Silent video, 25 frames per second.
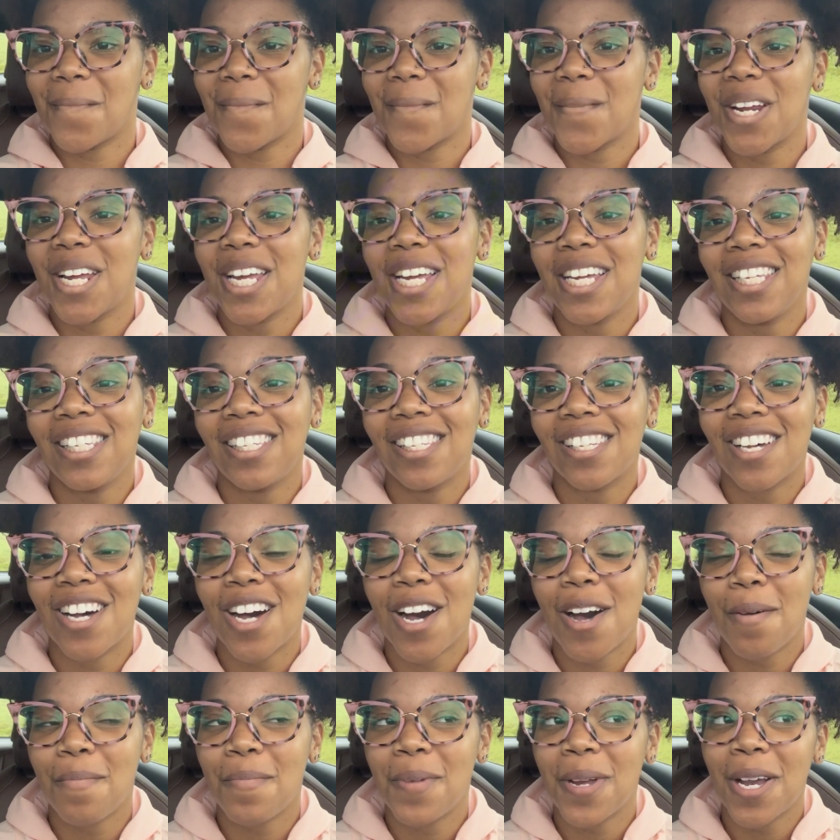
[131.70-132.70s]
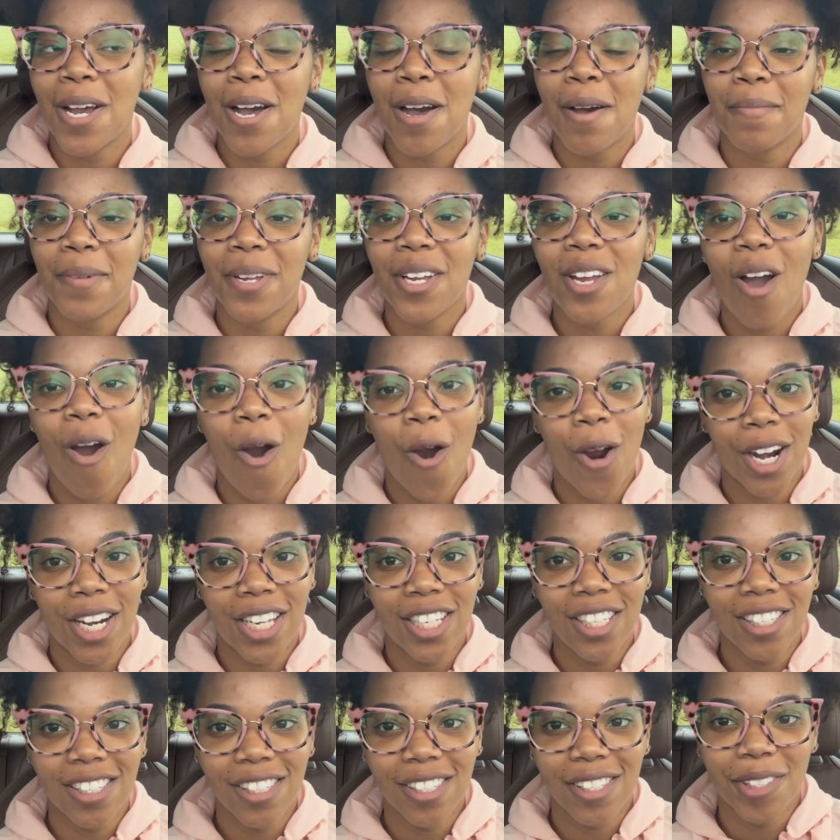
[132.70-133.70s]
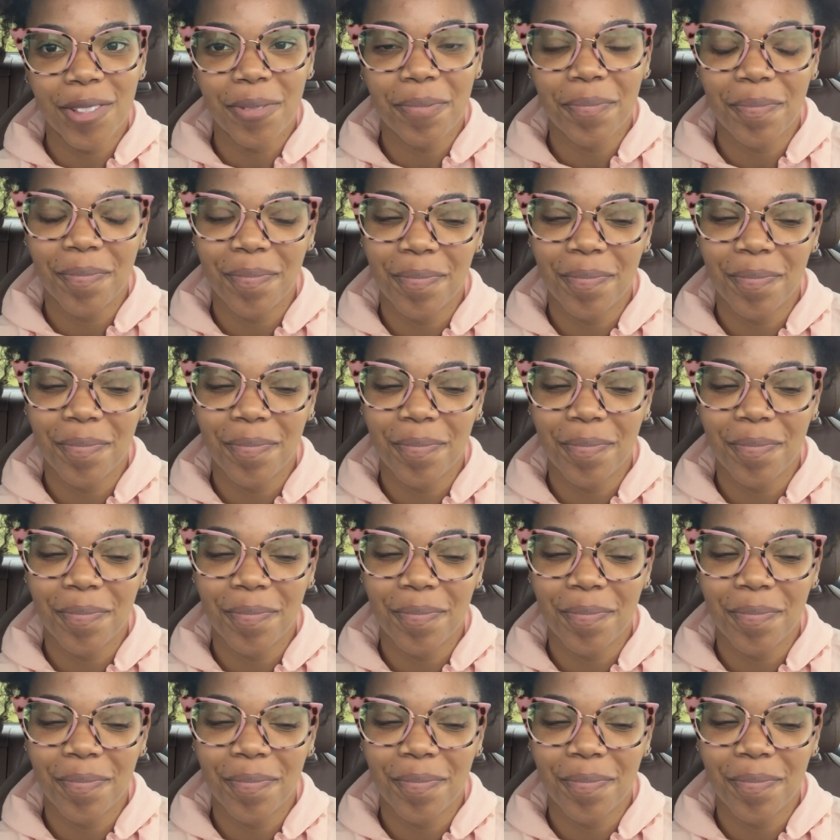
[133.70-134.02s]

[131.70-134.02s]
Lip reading: He's an up and coming artist.